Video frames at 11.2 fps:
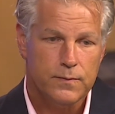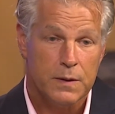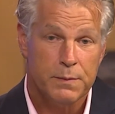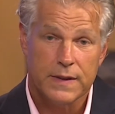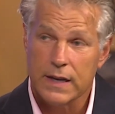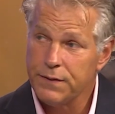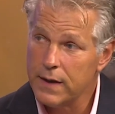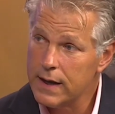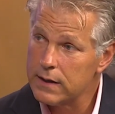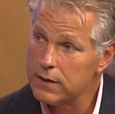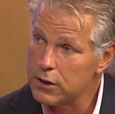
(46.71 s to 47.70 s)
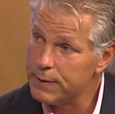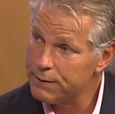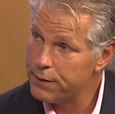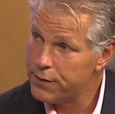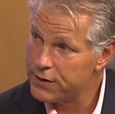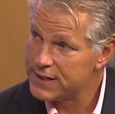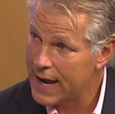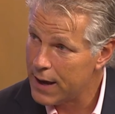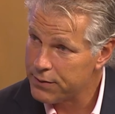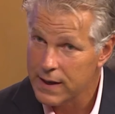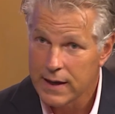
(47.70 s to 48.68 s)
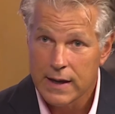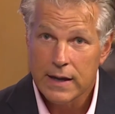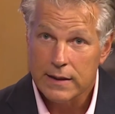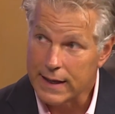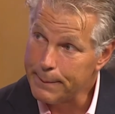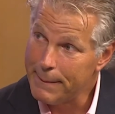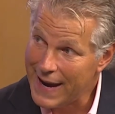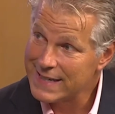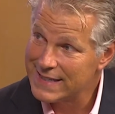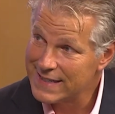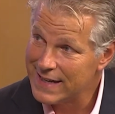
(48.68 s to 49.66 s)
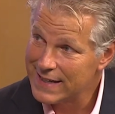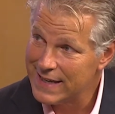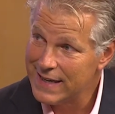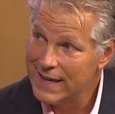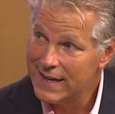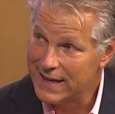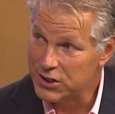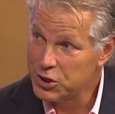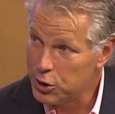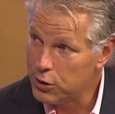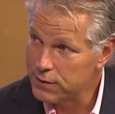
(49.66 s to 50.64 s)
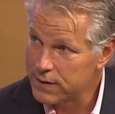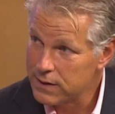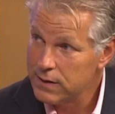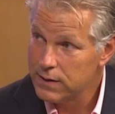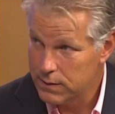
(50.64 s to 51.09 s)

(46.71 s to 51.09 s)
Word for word: But then if you head a little bit further south, Lake Maxinkuckee in Culver,